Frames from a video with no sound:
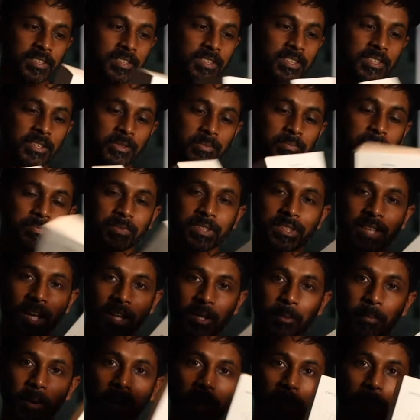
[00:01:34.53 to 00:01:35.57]
This is how you
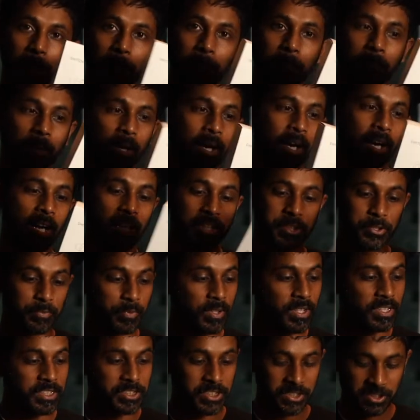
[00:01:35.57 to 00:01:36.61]
buy them. It's
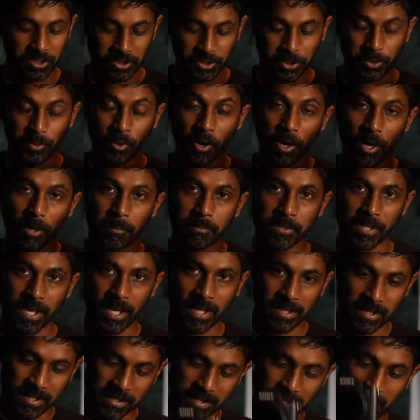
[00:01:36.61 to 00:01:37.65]
really just the two arms
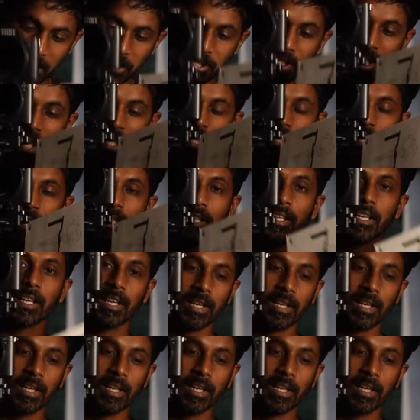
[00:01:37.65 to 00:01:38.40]
and the center section.